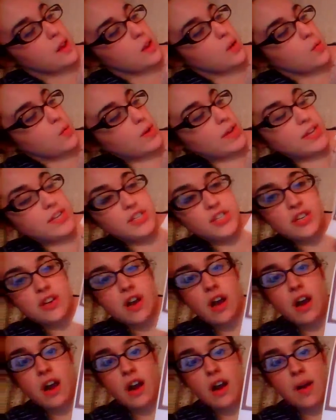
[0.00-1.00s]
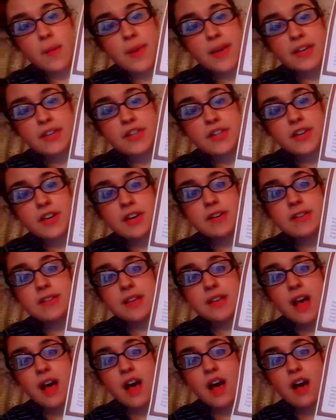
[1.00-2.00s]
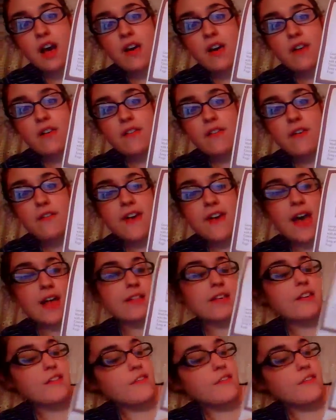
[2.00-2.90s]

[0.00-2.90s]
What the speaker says: which are pictures of Valley